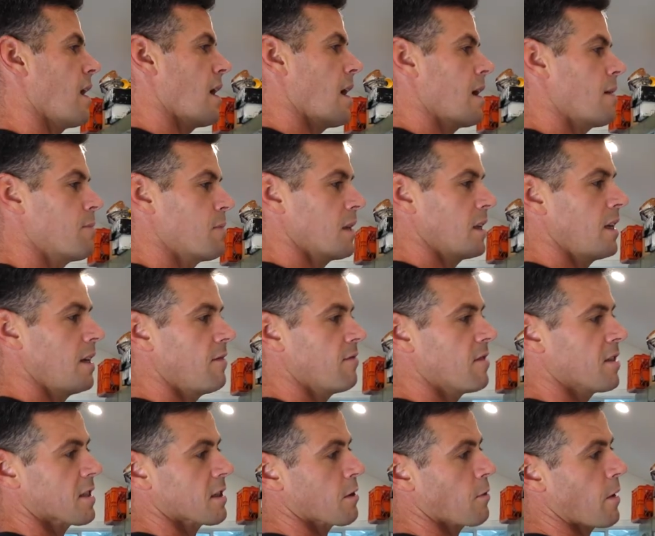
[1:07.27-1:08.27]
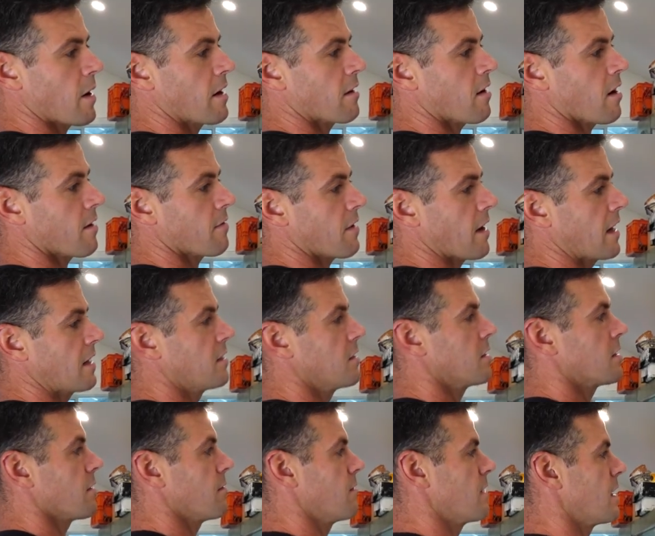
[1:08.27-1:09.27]
I believe the squared off
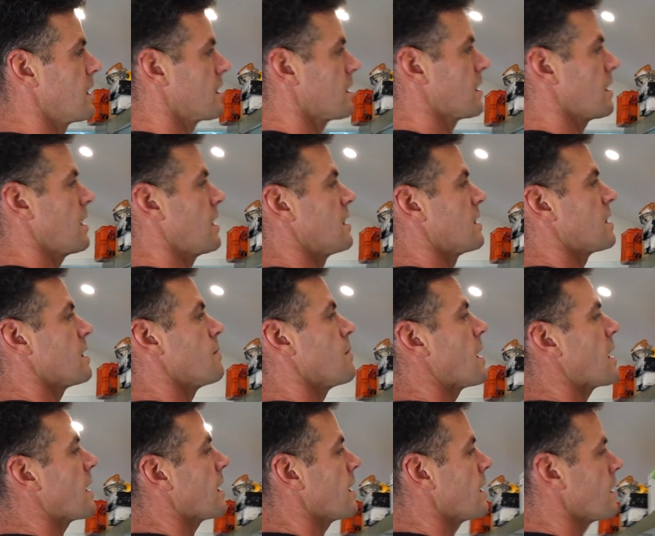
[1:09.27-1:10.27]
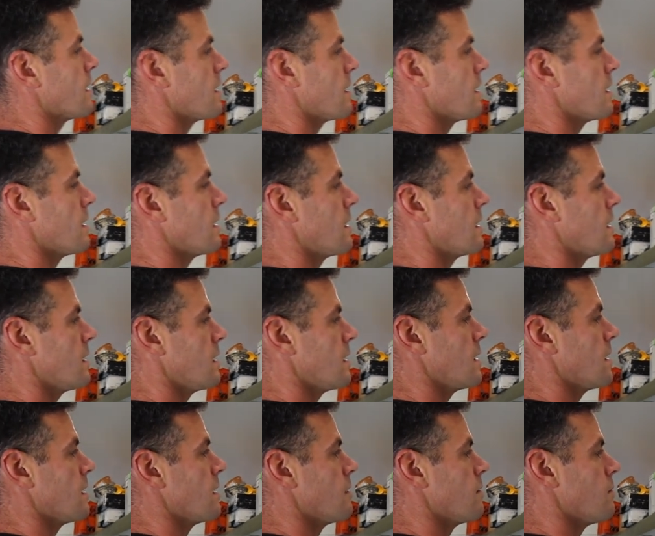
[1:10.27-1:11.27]
edges of this is to make it
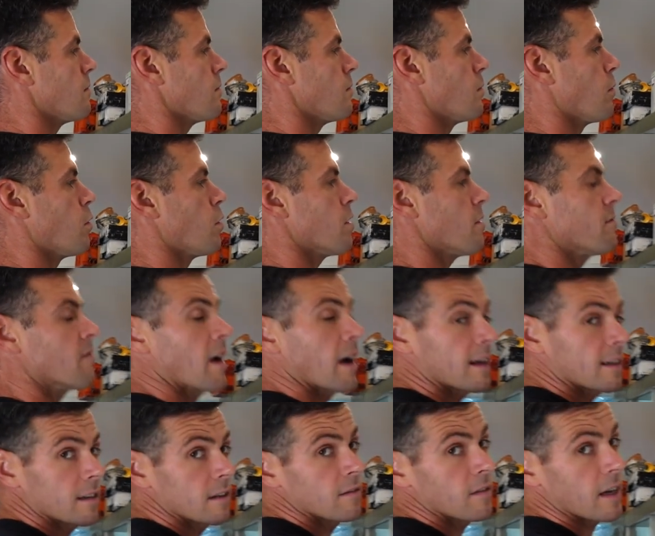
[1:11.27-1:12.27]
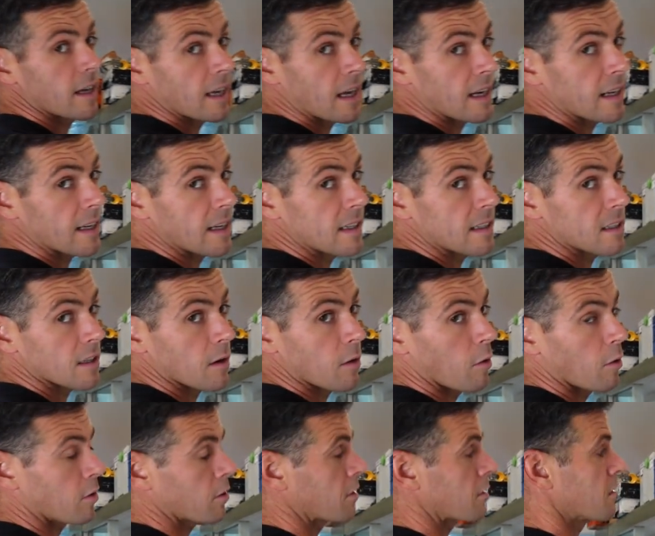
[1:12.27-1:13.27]
more effective at getting into
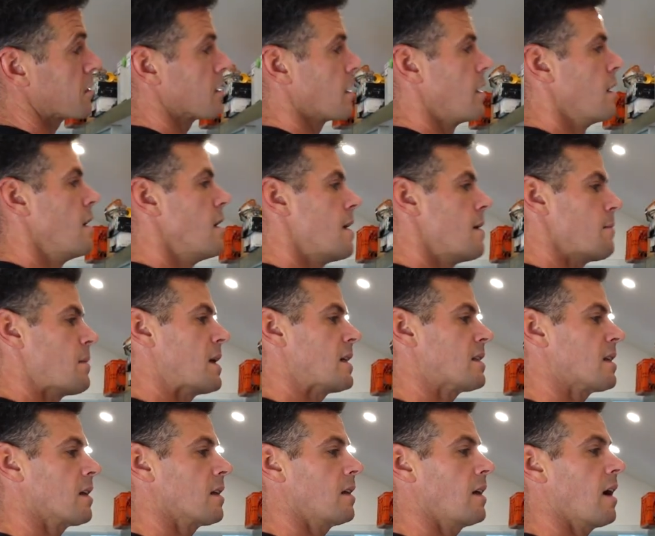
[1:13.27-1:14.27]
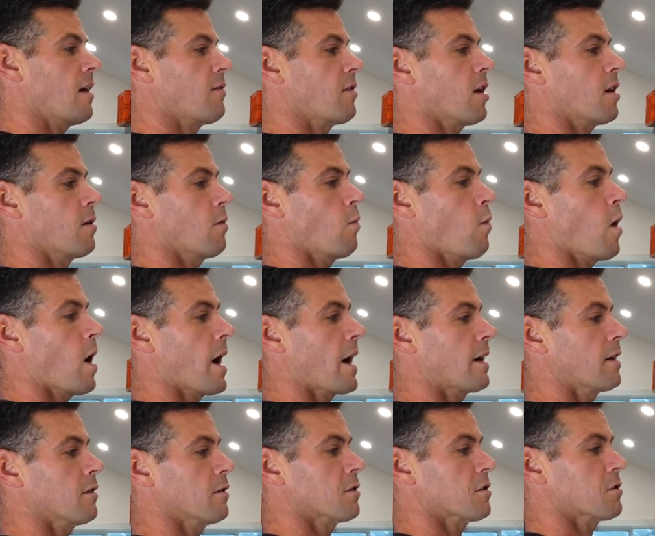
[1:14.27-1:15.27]
corners. Basically, I've got a
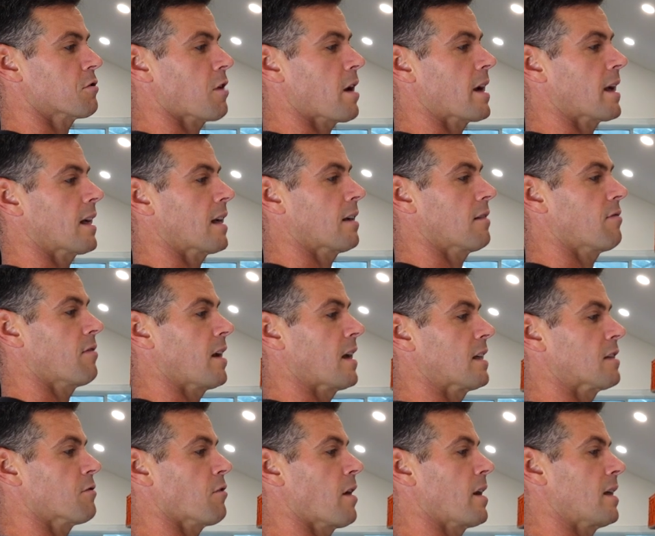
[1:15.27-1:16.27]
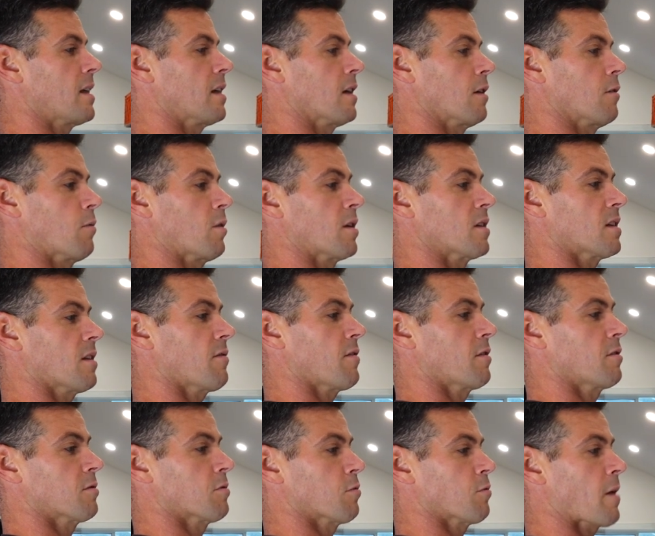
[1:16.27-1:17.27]
wider striking face right here, whereas if
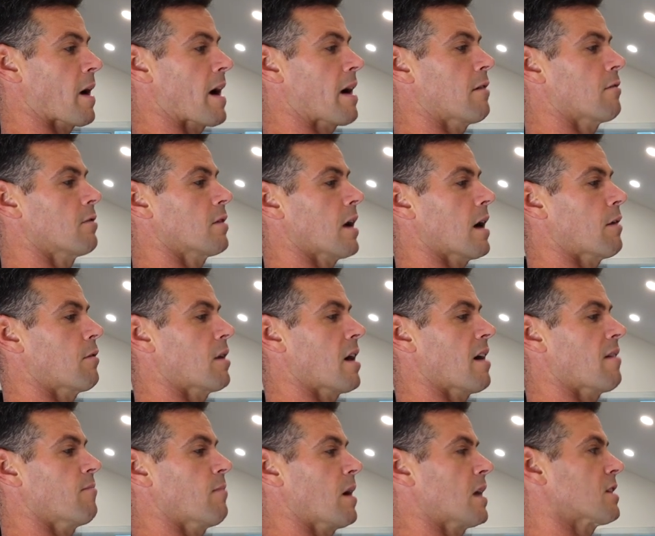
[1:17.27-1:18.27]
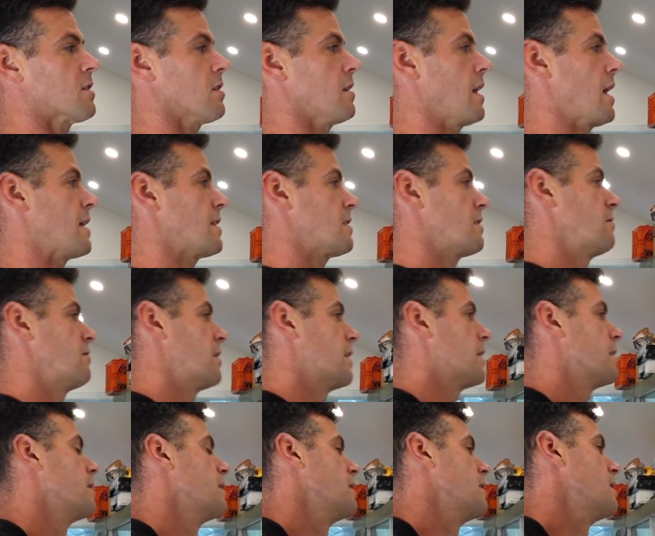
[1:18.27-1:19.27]
it was round, I would have much less of it.